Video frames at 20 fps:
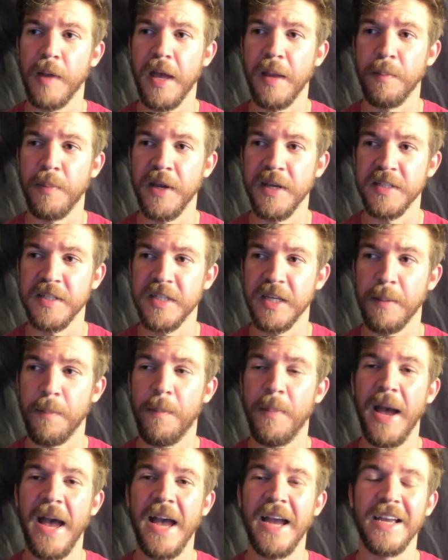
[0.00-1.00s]
and pasting
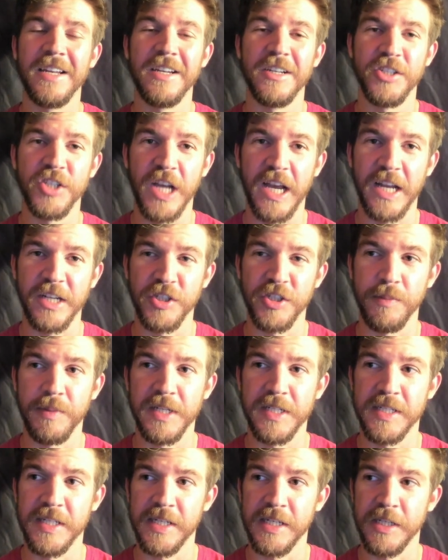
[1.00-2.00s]
back into
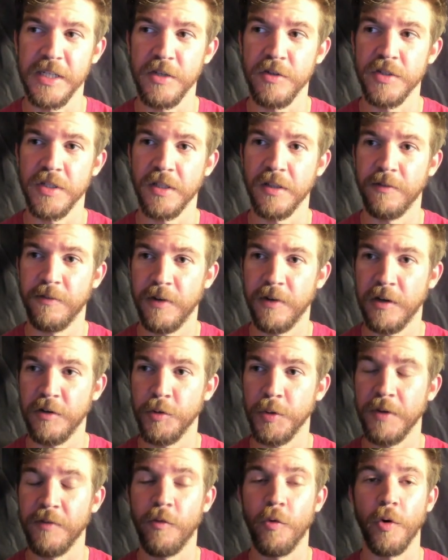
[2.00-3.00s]
ChatGPT using the
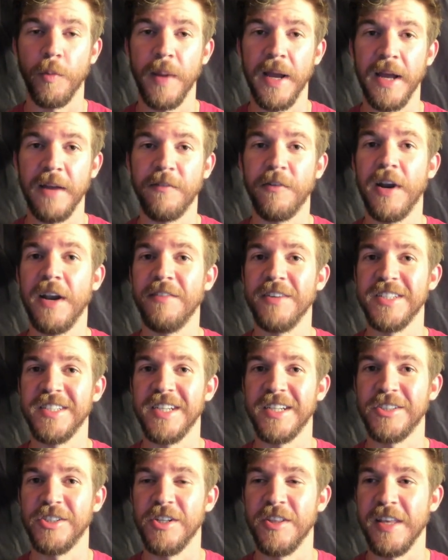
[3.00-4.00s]
following format for every
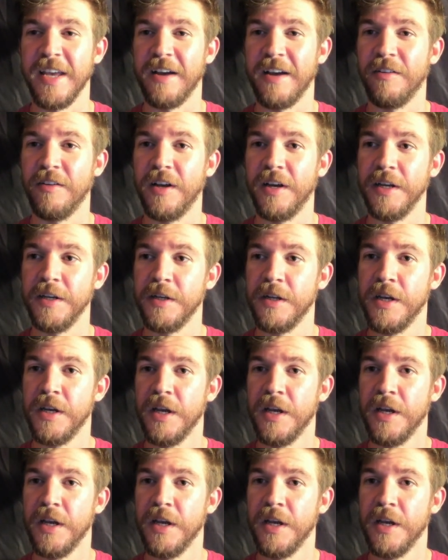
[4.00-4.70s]
section in the outline.